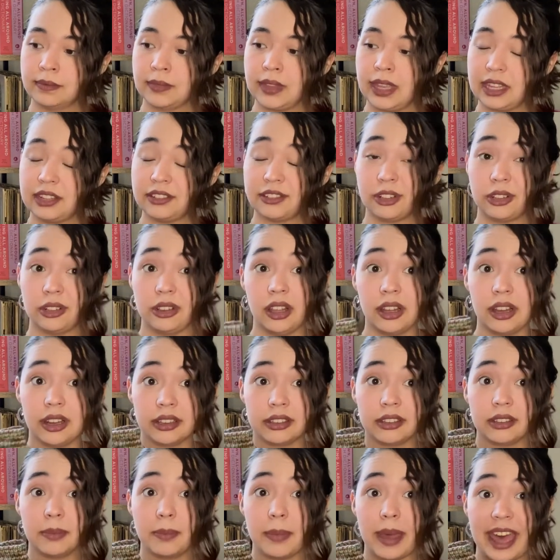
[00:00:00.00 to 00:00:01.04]

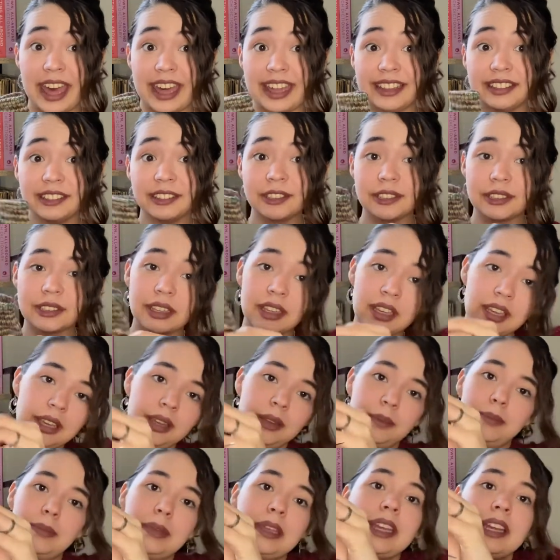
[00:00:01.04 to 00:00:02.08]
interlocked paths
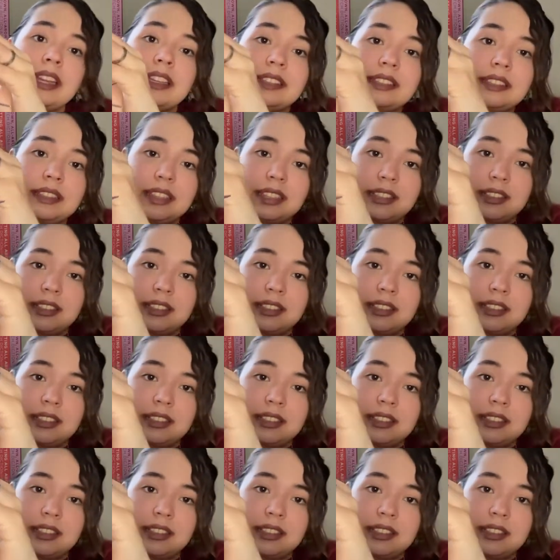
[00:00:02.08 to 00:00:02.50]
because this